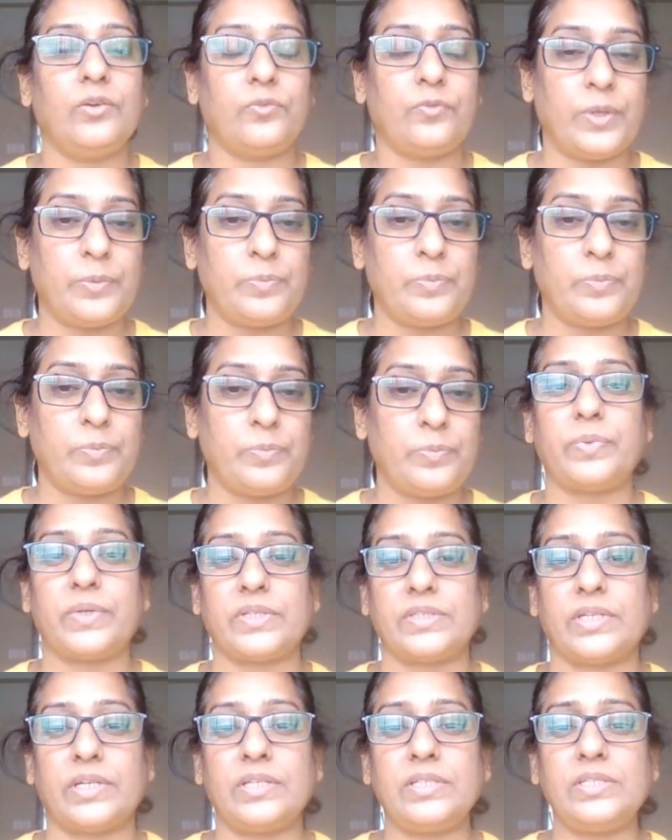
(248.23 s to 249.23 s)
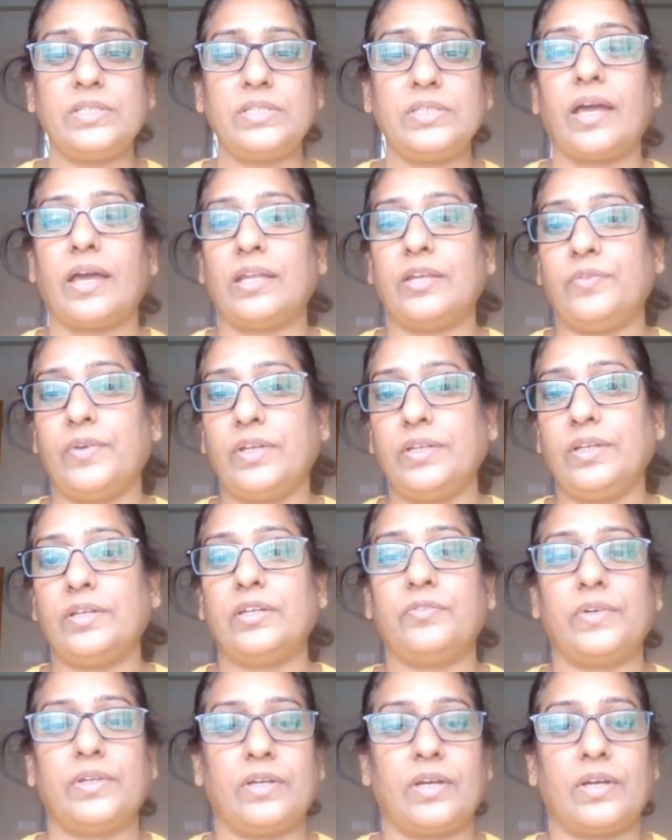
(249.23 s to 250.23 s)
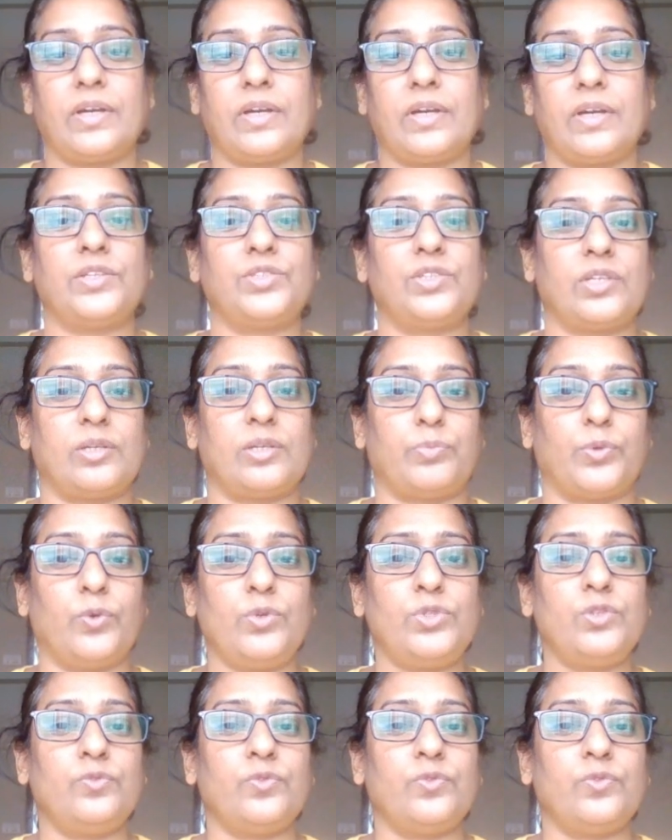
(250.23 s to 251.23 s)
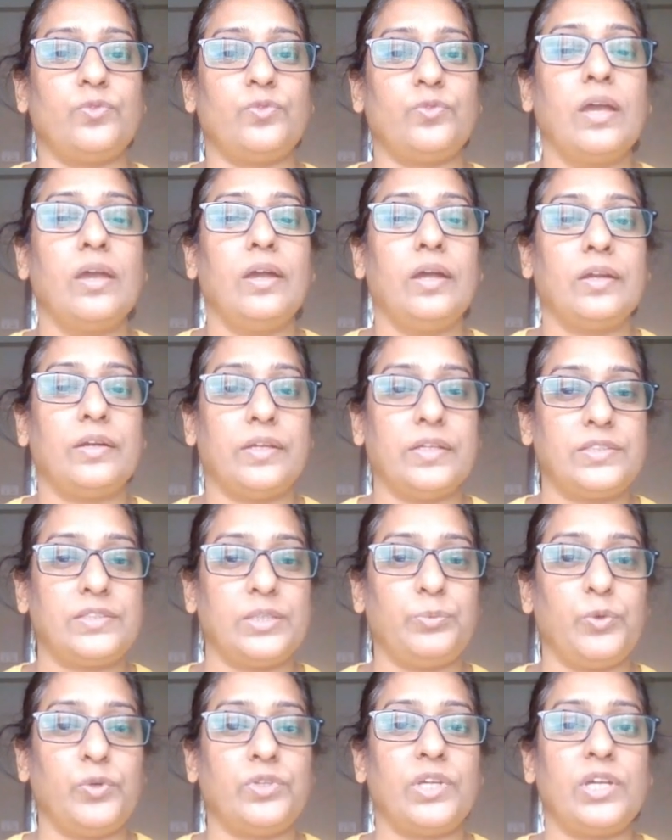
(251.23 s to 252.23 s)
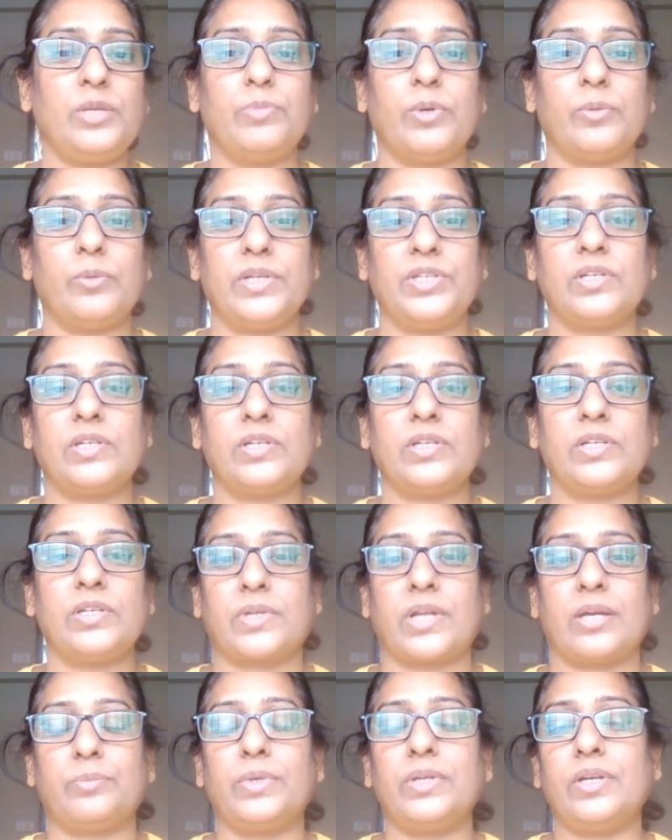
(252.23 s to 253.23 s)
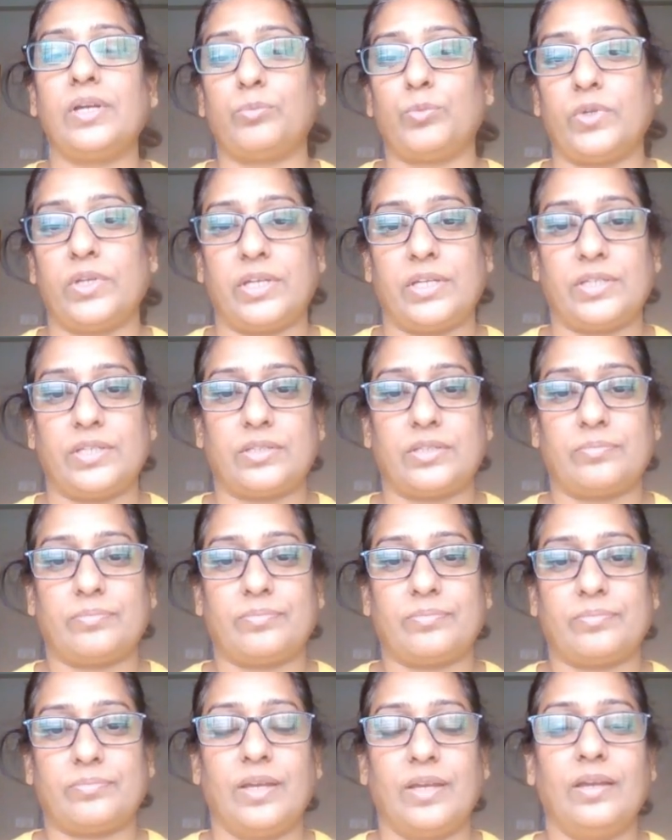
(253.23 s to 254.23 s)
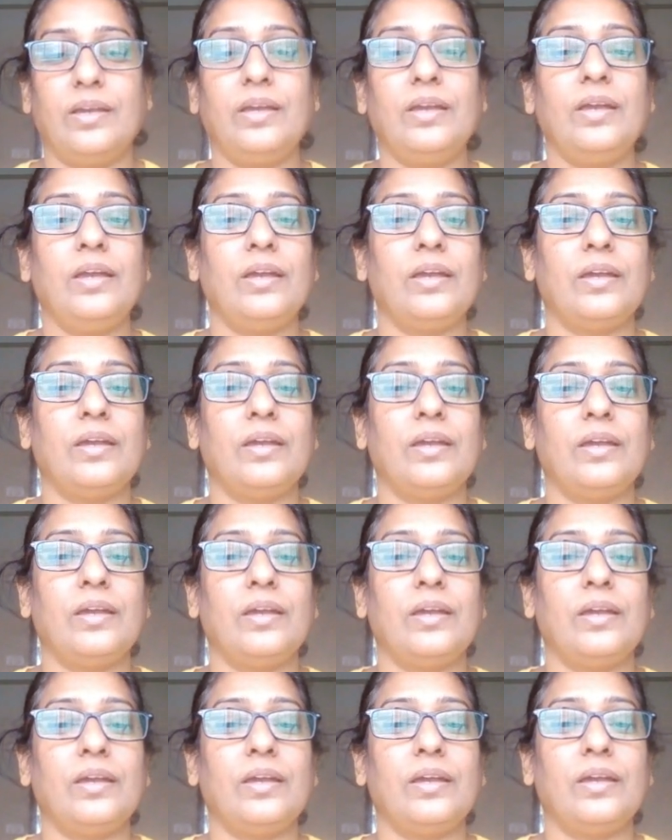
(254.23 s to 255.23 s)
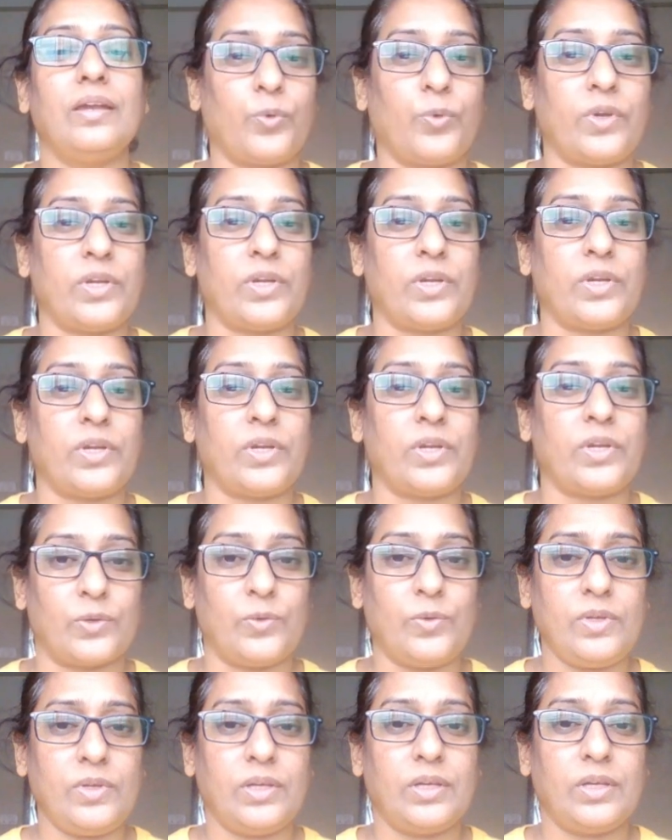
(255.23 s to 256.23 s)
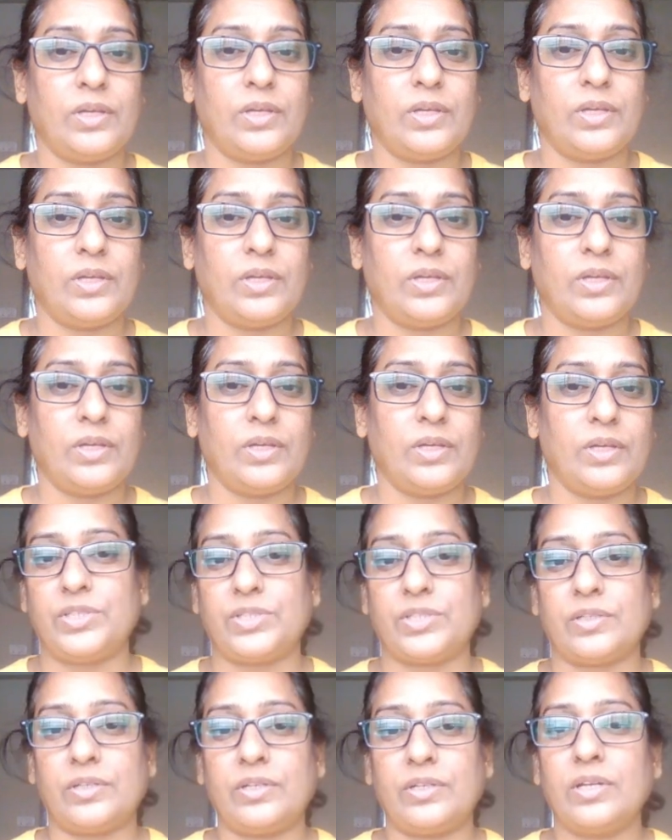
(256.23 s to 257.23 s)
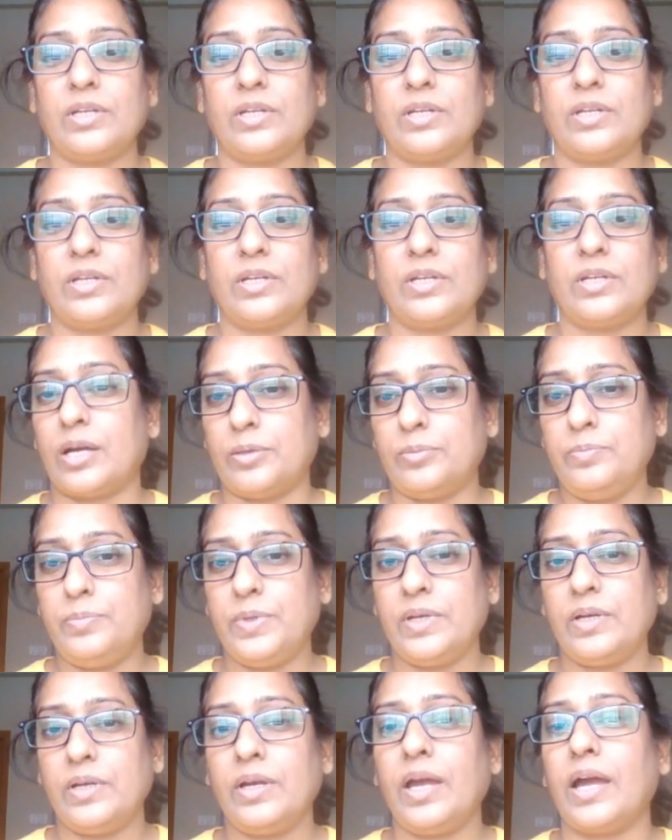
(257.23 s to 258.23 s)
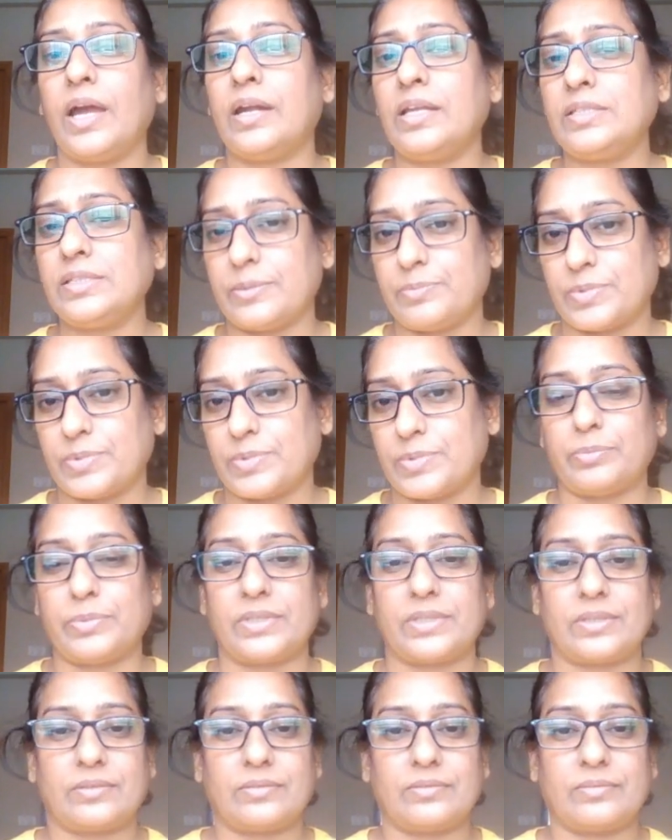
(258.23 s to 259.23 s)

WebSub presents an event-driven architecture approach for distributed publisher-subscriber communication. Its core components include a publisher, hub, and a subscriber.